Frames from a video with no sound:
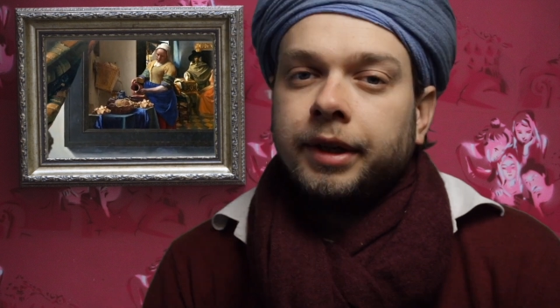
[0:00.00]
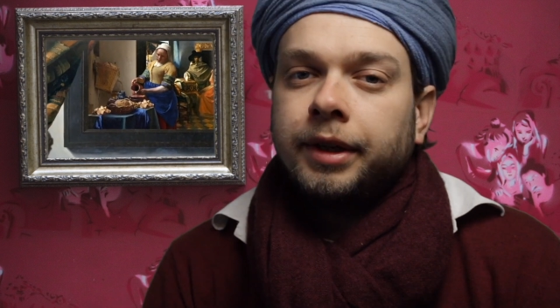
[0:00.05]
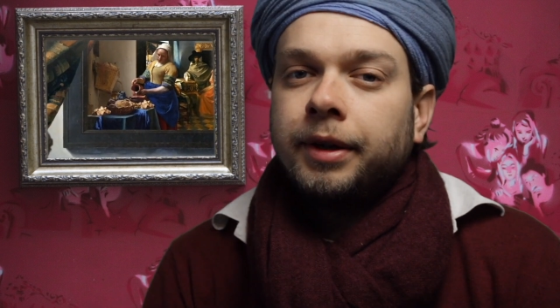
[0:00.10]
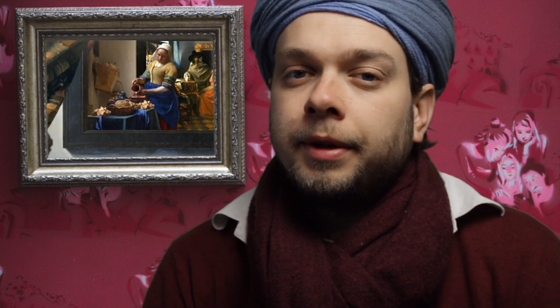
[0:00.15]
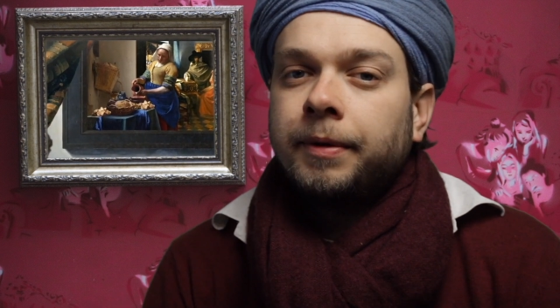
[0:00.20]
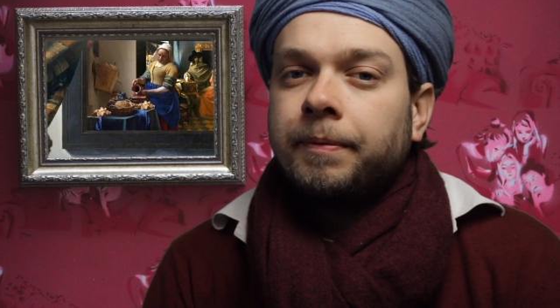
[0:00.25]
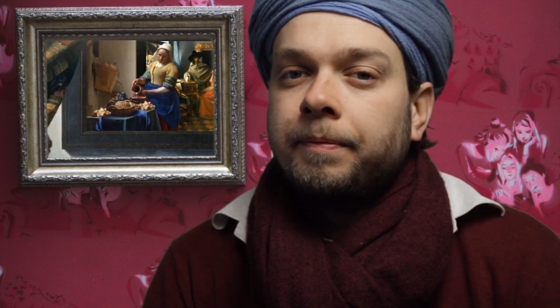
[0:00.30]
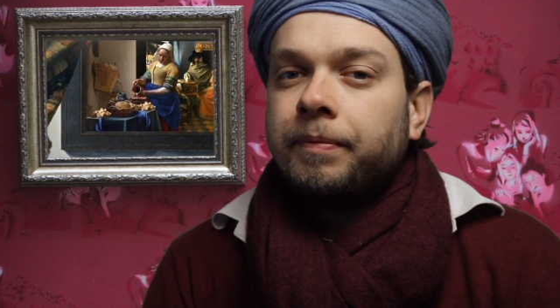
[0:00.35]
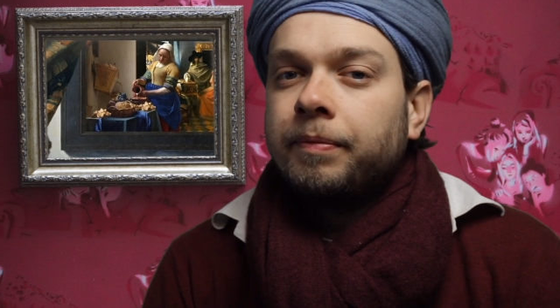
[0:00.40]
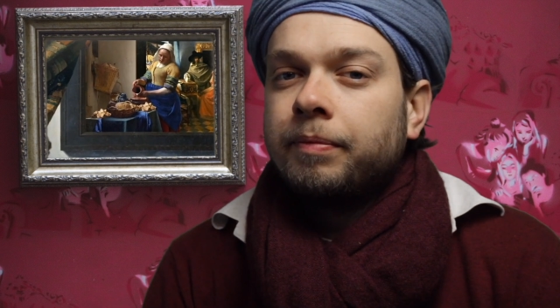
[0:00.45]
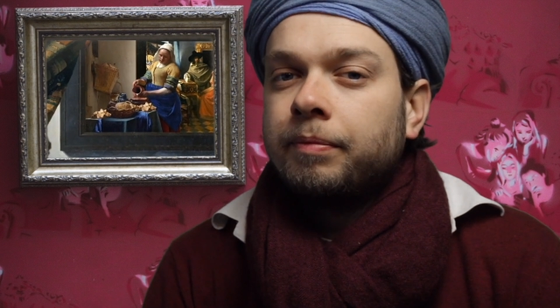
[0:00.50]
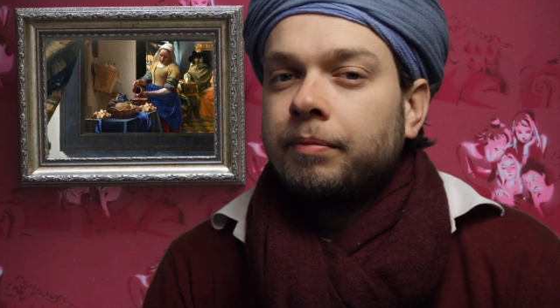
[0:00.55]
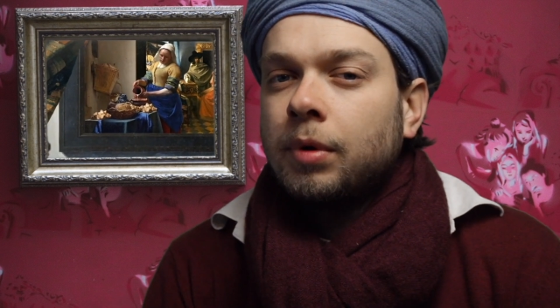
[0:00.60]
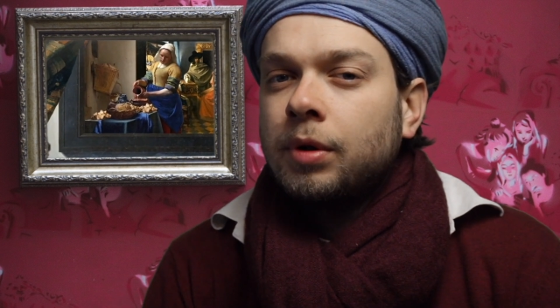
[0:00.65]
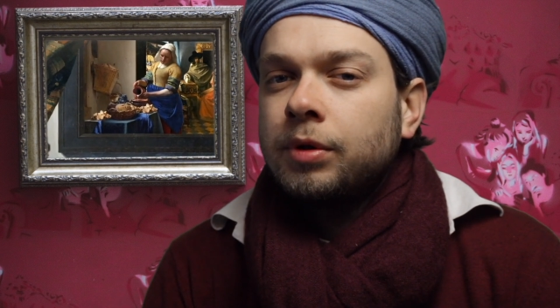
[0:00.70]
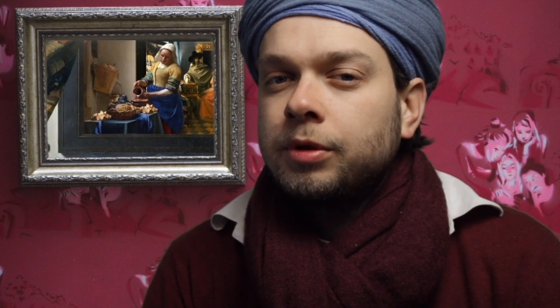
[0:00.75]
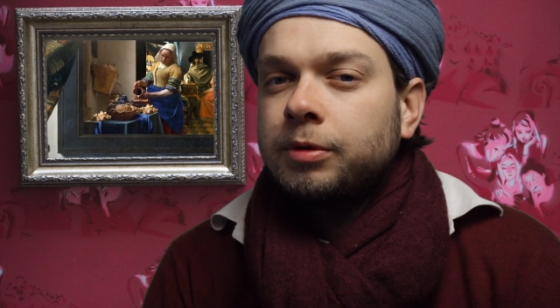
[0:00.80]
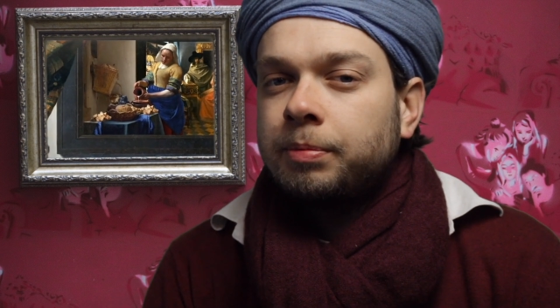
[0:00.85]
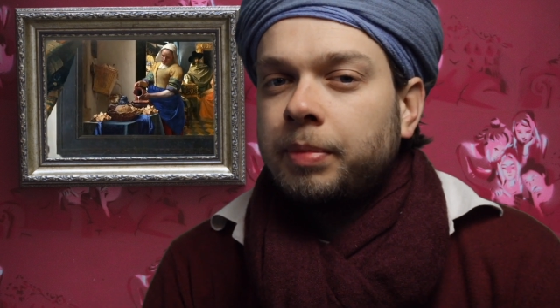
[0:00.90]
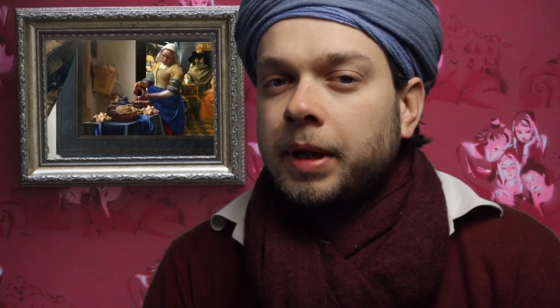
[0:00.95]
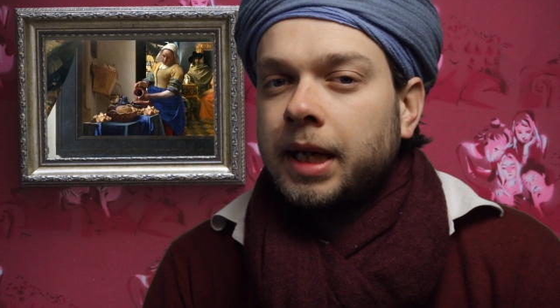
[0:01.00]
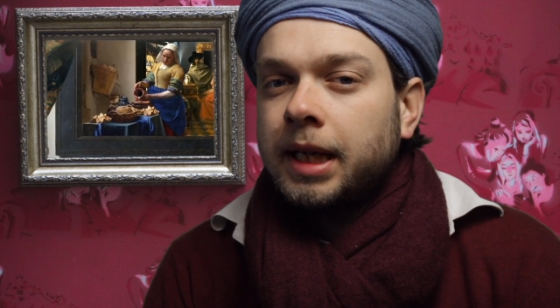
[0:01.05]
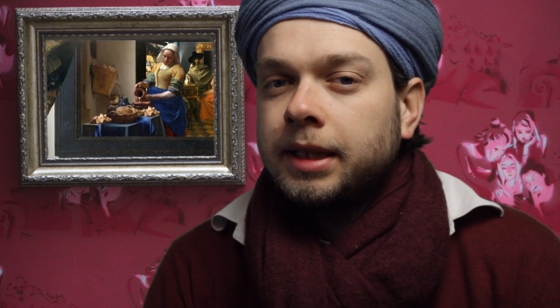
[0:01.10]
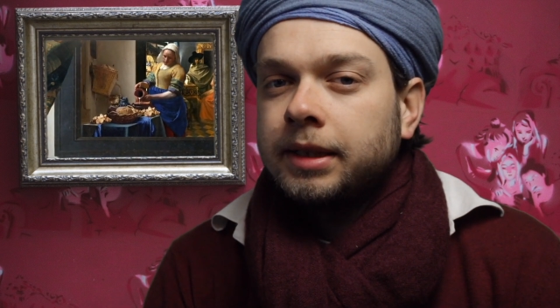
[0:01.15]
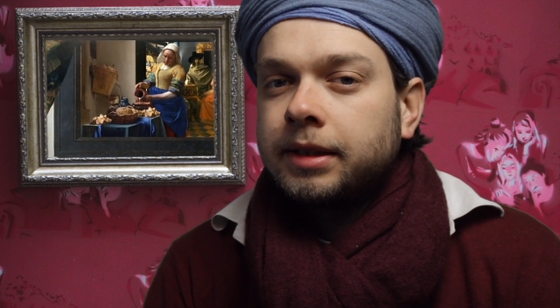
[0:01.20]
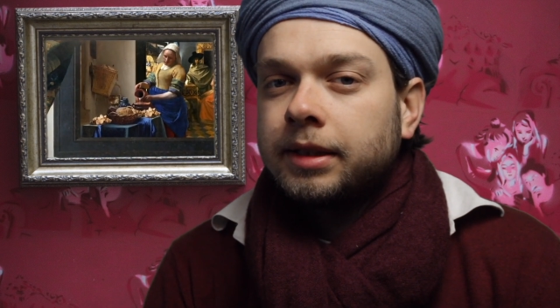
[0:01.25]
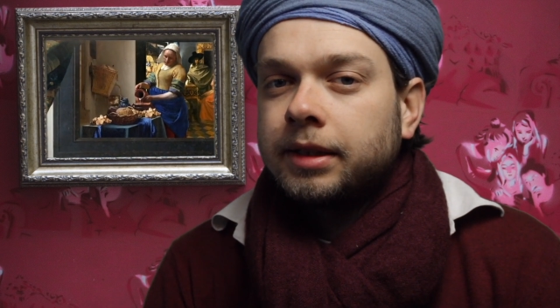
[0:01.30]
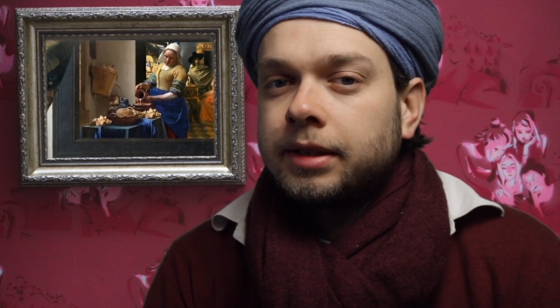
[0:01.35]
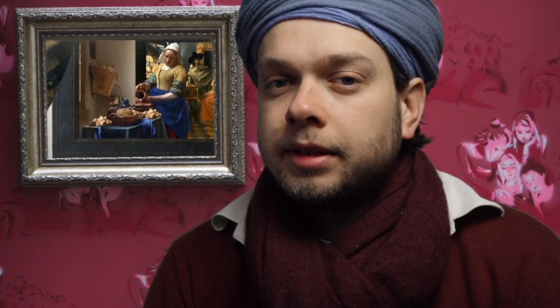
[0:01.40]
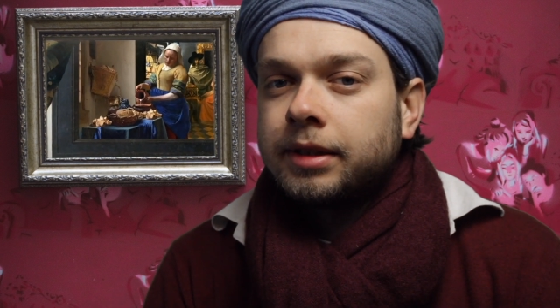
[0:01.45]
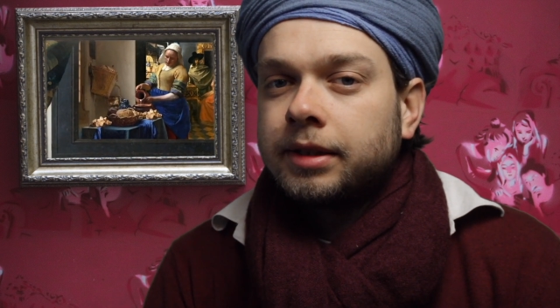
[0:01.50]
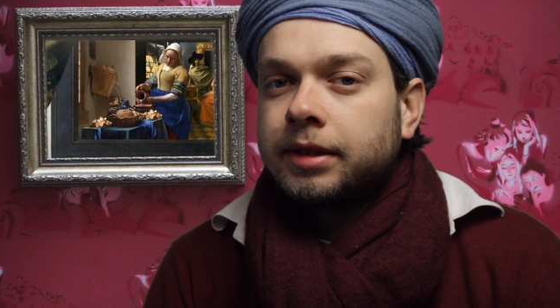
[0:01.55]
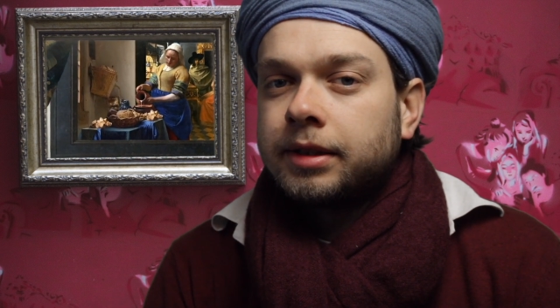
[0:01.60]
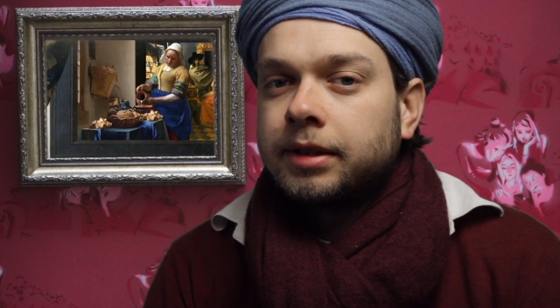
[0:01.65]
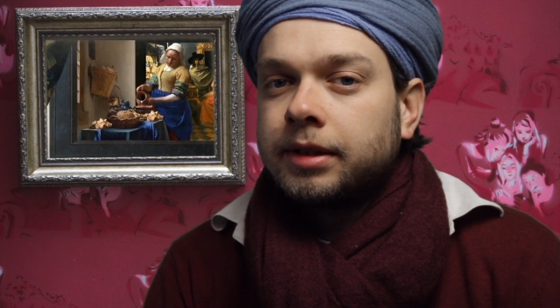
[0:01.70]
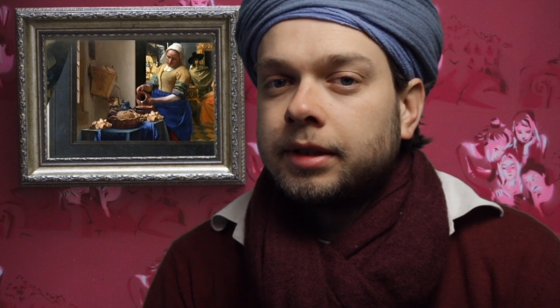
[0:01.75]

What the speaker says: You know, most painters